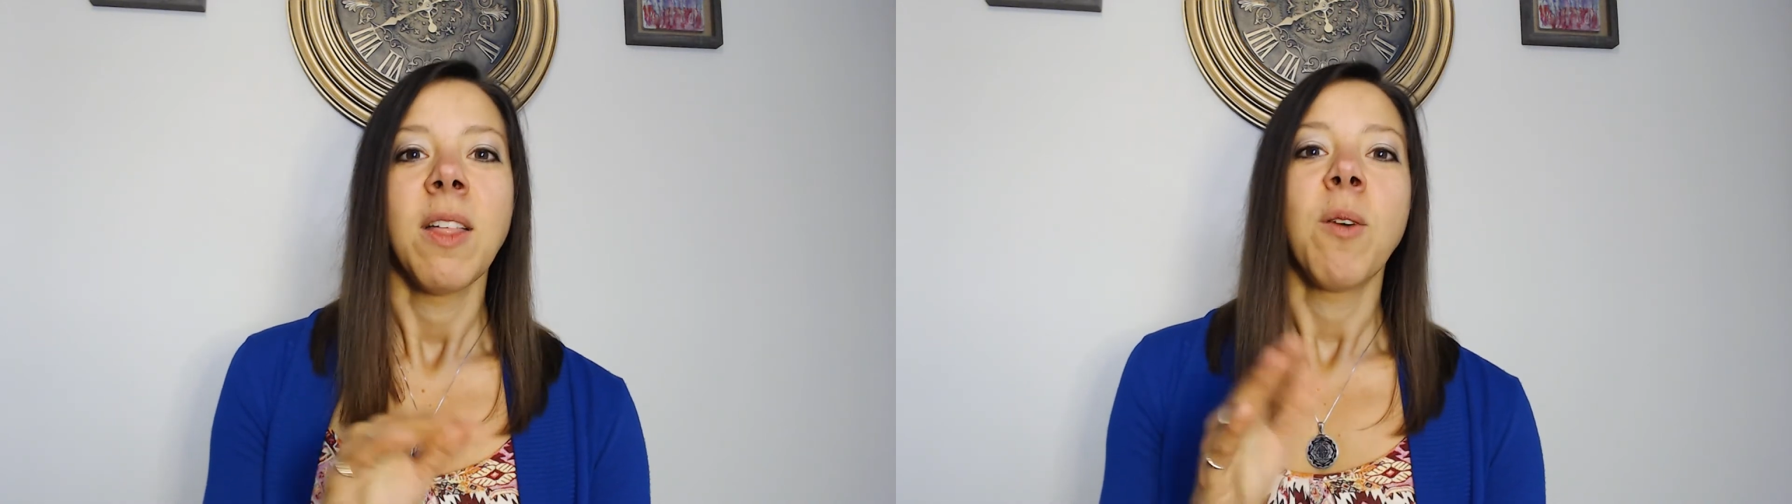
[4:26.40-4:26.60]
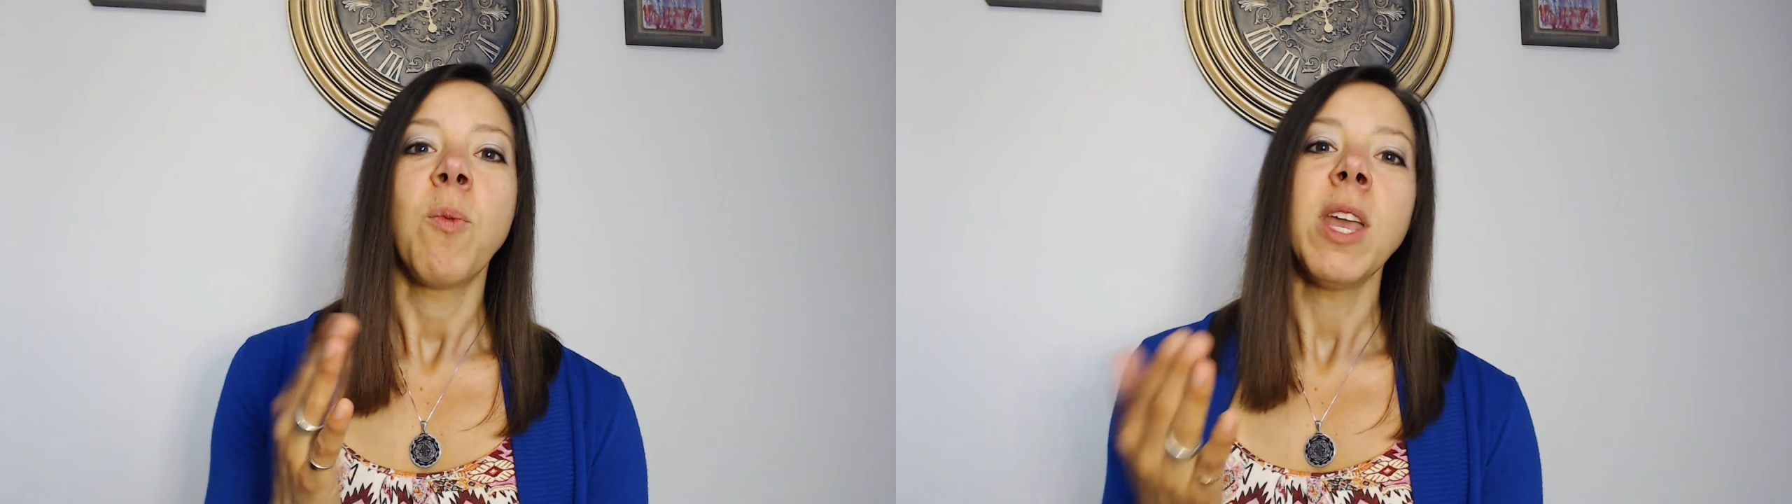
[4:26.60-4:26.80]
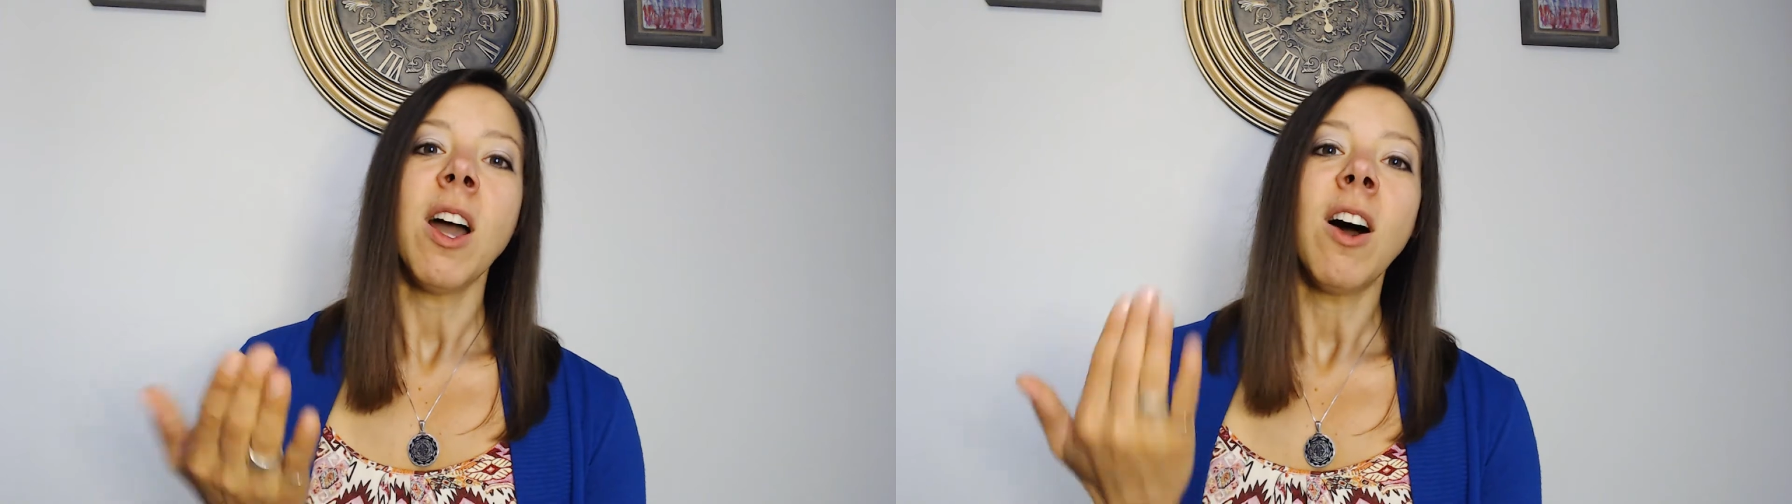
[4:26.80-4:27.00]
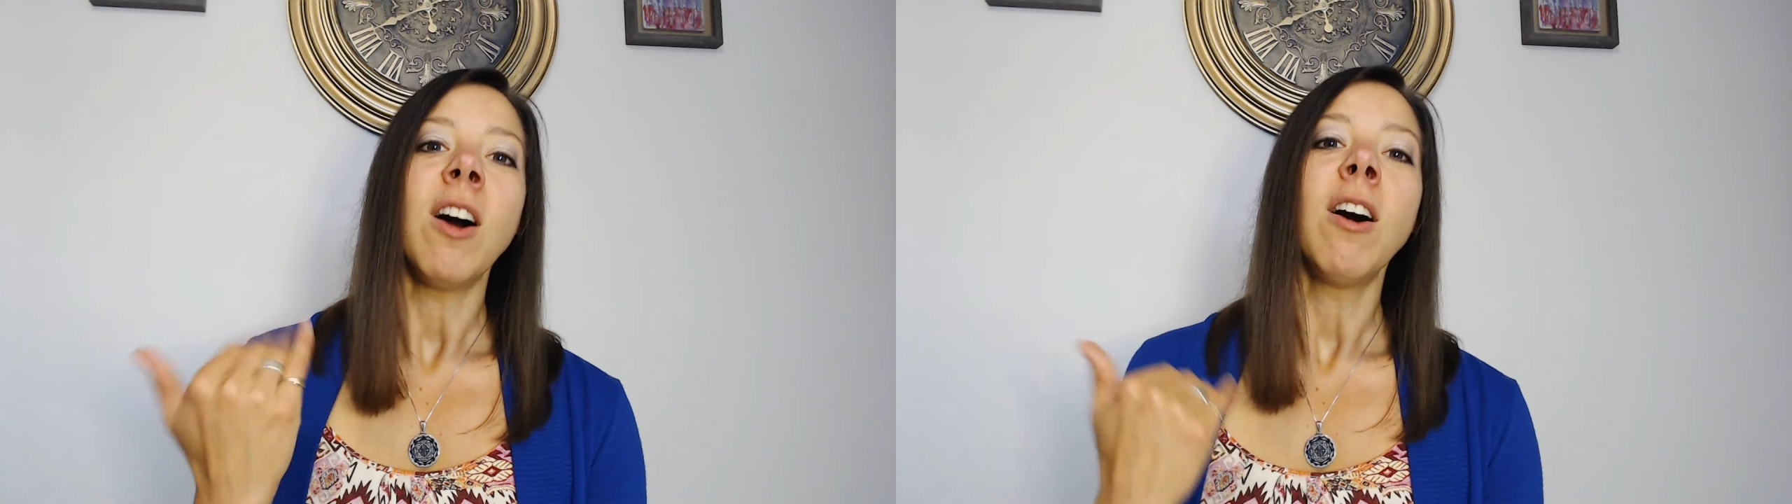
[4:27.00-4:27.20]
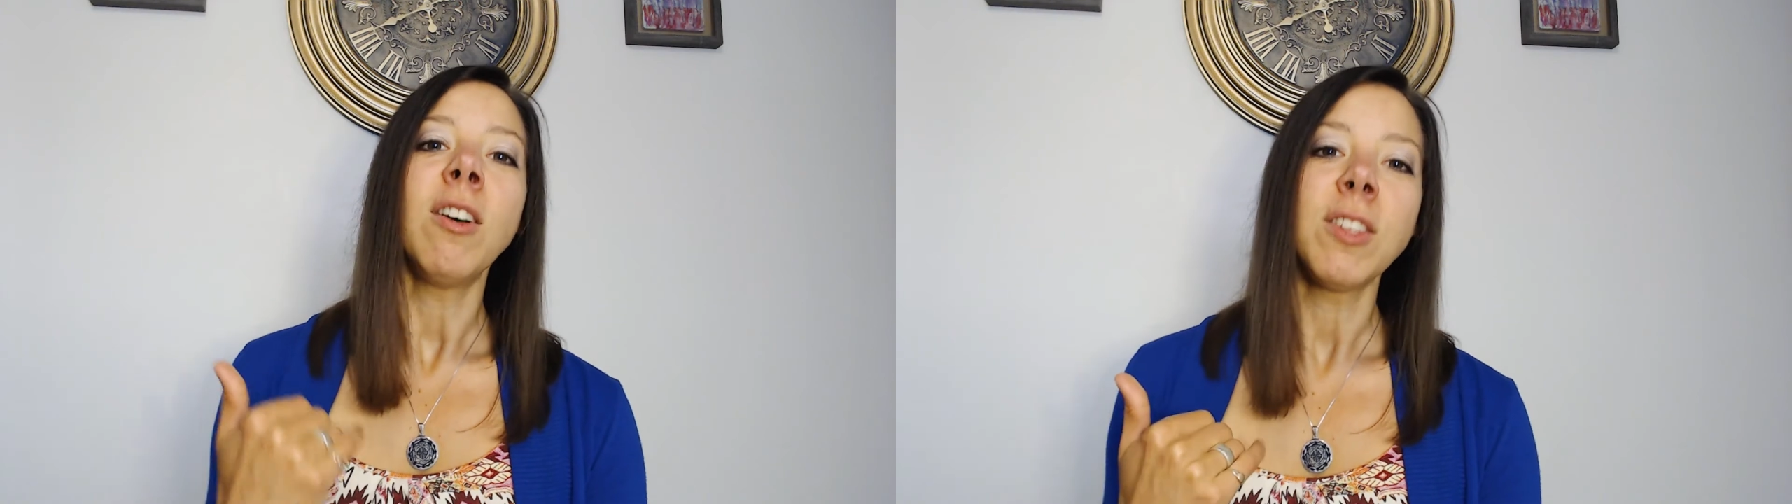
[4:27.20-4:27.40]
we
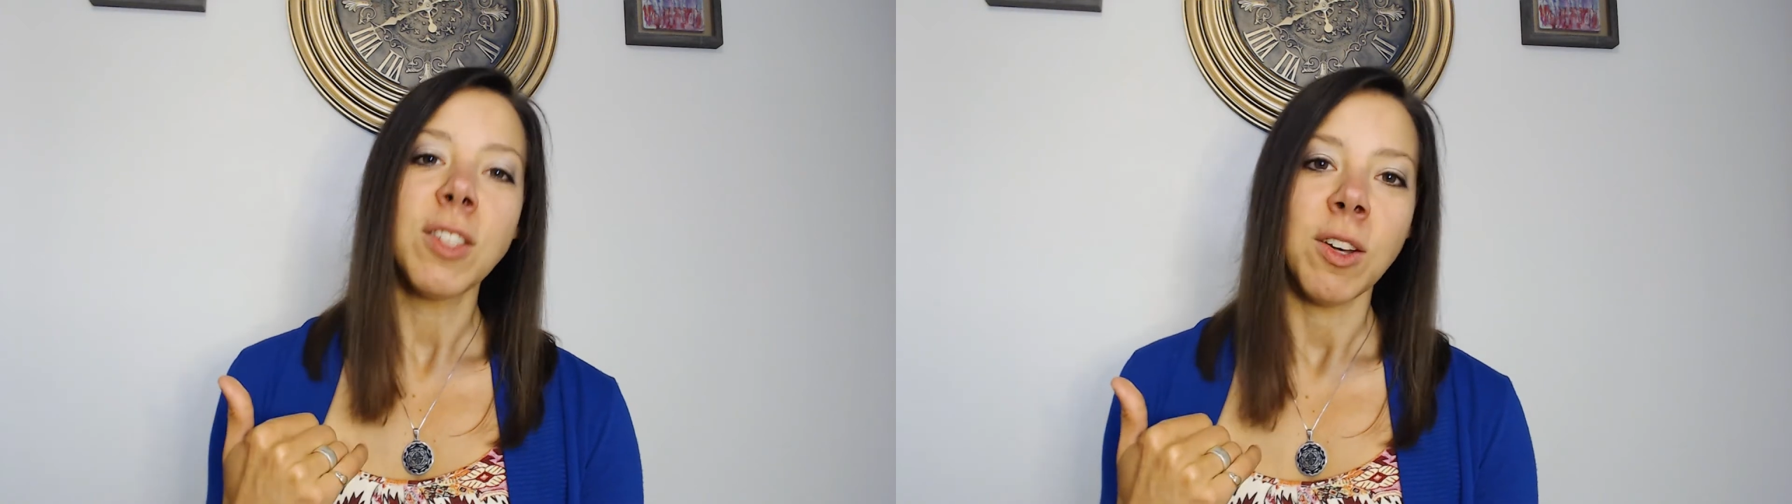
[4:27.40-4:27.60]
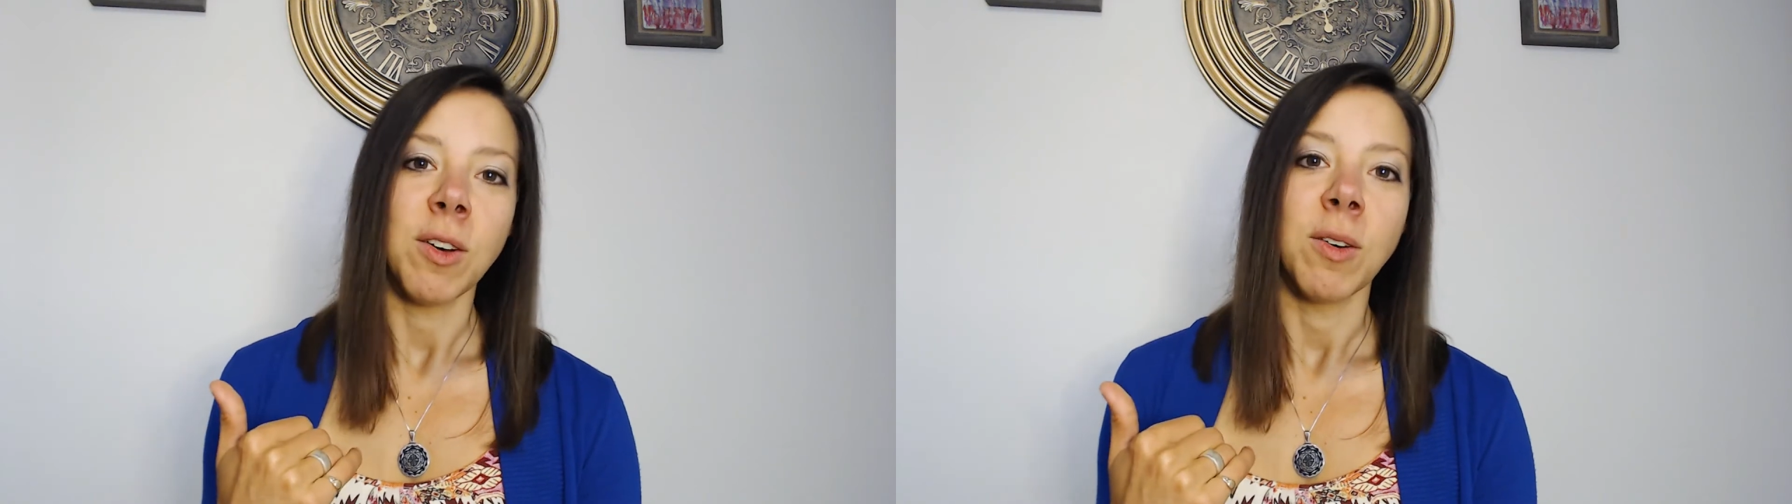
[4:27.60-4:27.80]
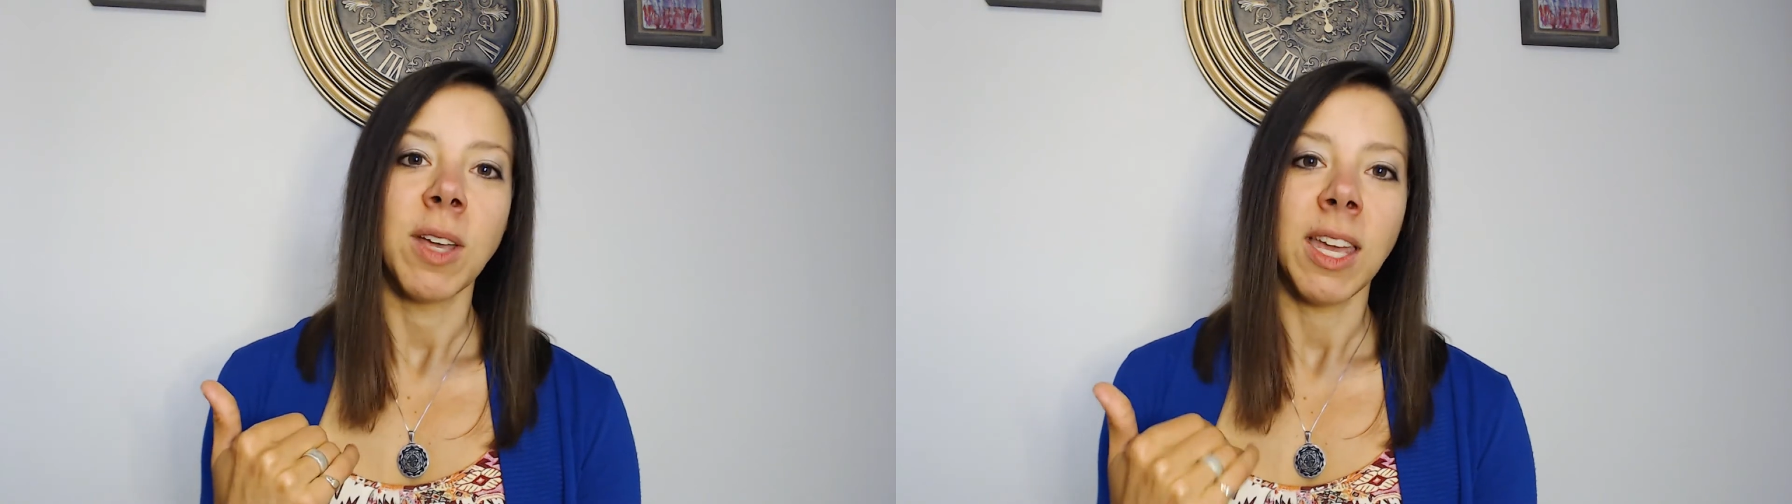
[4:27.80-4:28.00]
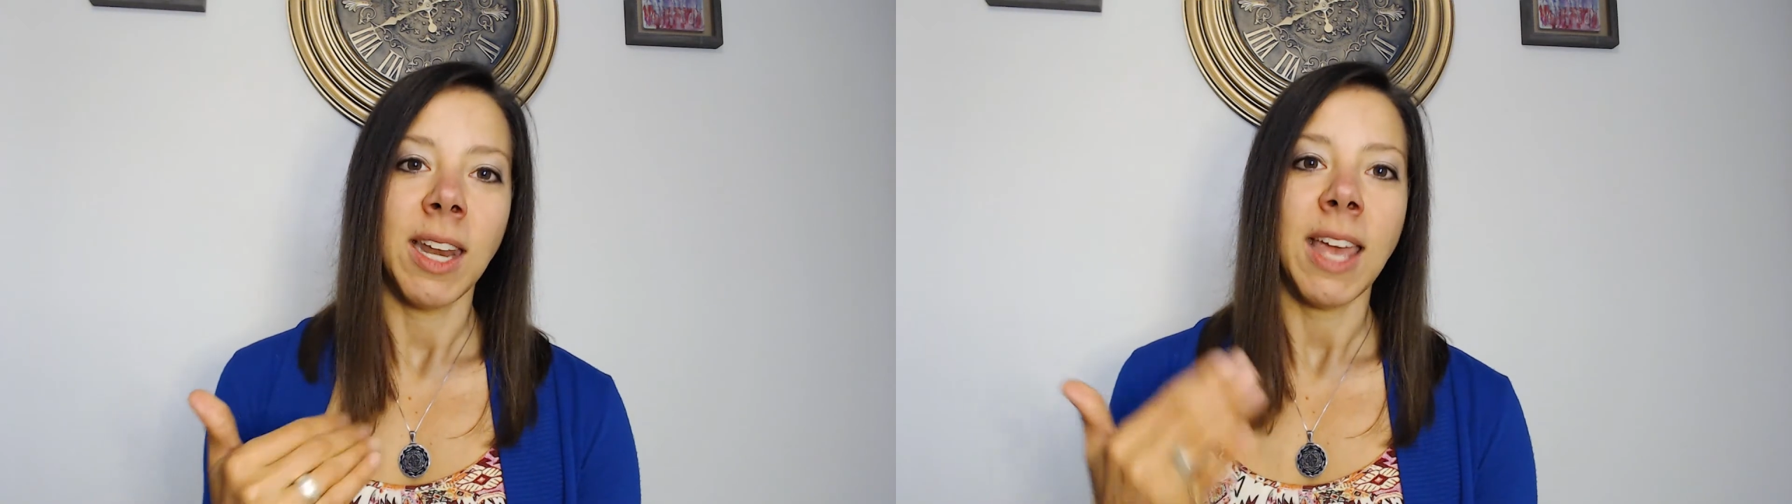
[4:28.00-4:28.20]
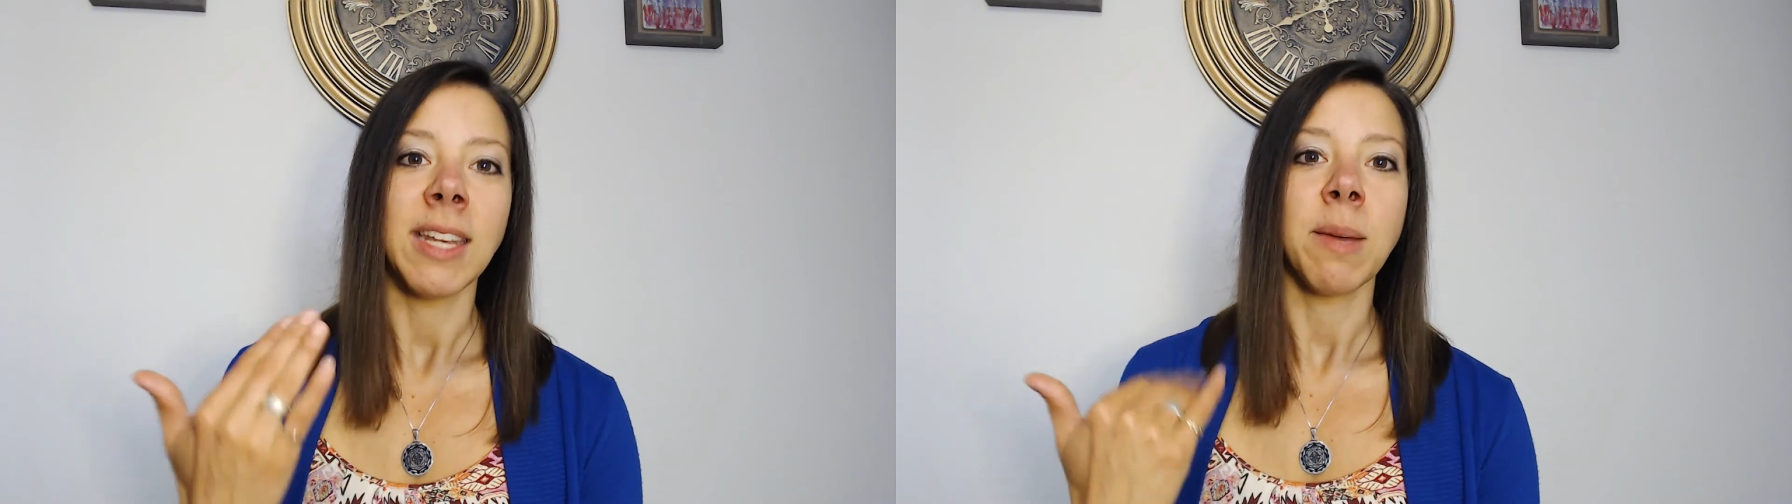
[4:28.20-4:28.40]
also can end